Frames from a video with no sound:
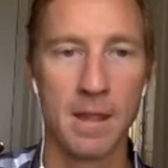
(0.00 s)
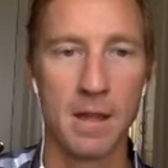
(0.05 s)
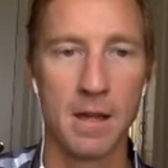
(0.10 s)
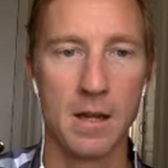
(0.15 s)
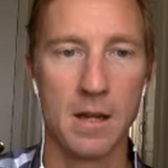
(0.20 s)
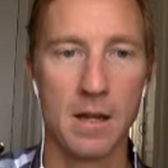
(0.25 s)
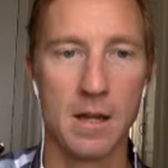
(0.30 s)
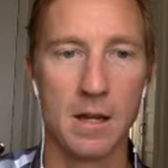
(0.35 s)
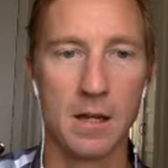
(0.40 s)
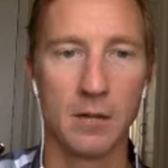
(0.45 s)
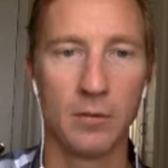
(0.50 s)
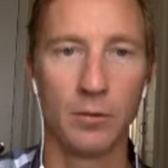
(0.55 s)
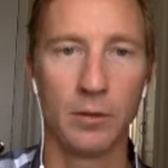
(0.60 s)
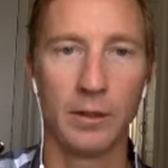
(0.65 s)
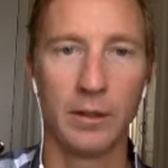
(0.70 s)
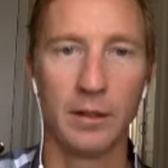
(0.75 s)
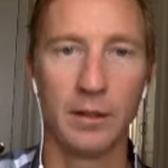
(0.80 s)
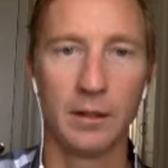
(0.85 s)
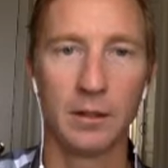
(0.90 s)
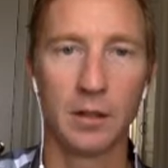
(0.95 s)
And
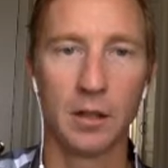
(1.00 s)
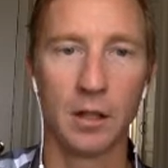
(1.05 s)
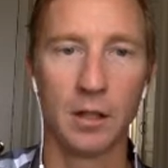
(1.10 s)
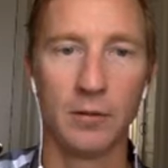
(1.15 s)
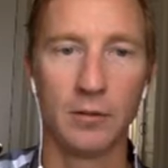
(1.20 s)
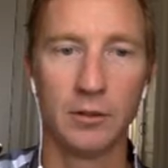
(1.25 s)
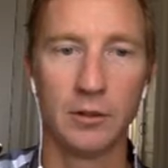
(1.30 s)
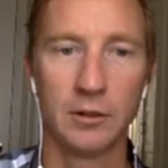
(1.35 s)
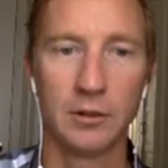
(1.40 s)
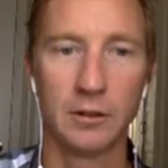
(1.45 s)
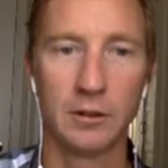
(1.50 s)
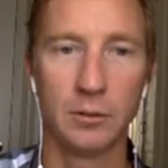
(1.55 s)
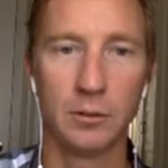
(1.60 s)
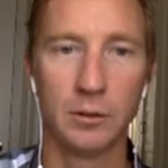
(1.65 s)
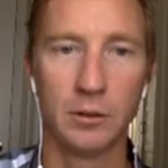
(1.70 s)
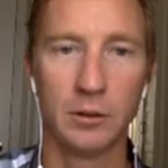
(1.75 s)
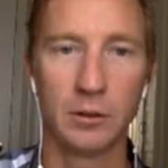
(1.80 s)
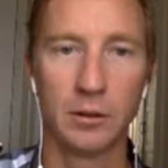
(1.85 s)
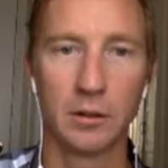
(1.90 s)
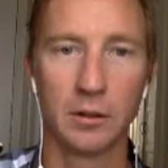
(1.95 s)
right here, obviously we
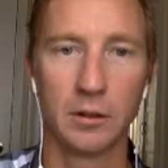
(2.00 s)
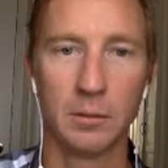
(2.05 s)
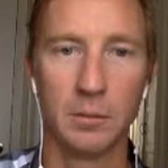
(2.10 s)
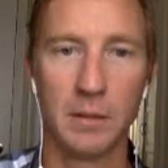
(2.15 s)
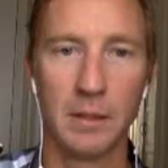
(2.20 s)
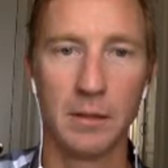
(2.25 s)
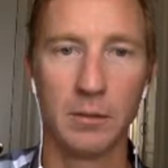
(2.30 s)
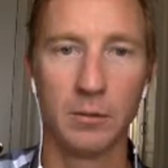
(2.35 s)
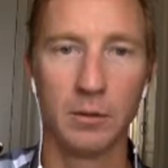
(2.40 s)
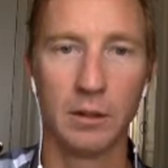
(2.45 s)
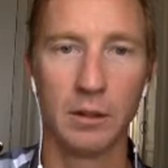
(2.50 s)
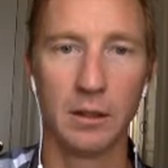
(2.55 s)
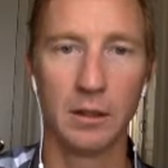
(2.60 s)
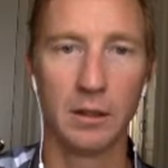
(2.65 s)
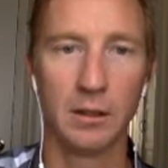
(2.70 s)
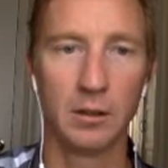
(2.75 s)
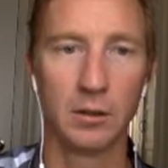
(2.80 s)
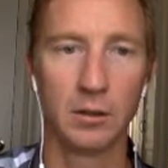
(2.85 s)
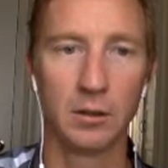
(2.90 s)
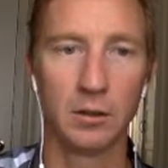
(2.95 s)
are gonna mate with
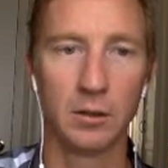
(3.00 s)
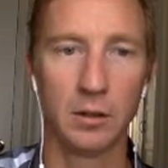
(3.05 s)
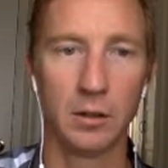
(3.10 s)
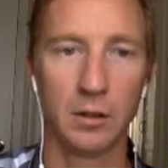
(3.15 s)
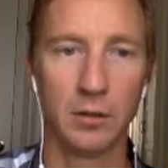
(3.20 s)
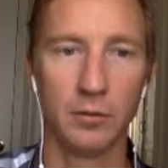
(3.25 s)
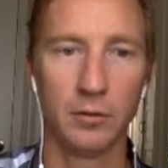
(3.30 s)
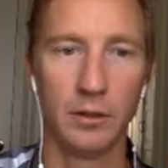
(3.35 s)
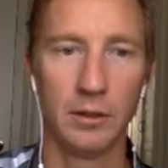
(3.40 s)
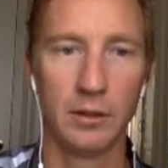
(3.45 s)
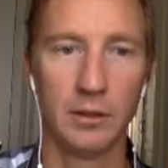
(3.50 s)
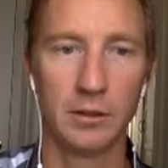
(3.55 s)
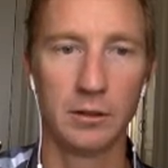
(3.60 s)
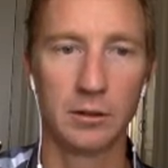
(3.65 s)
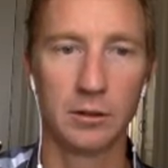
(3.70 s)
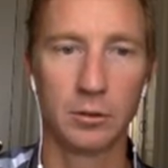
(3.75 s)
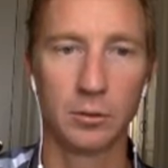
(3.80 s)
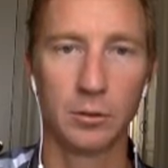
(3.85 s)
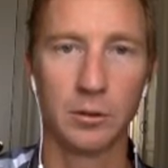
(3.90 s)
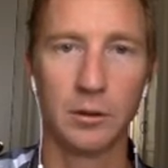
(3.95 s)
either of these
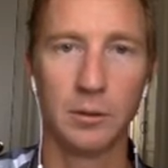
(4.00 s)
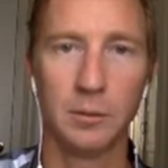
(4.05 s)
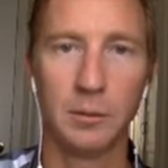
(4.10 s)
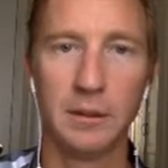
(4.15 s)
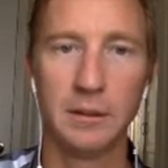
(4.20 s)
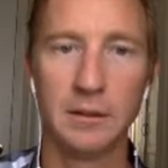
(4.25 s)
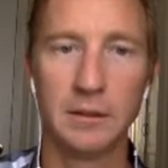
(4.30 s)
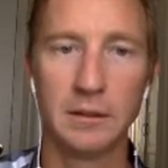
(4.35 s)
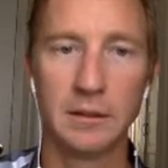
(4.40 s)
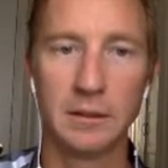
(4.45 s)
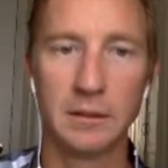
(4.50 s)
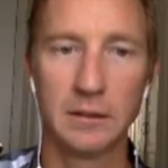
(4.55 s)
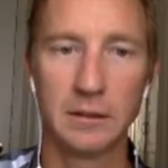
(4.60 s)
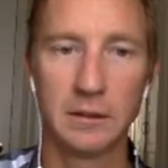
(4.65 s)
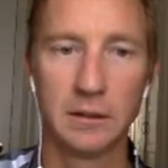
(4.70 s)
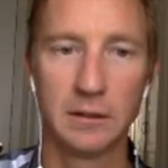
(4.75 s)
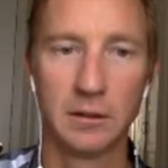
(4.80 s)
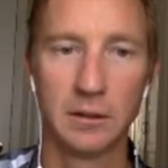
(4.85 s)
three pieces.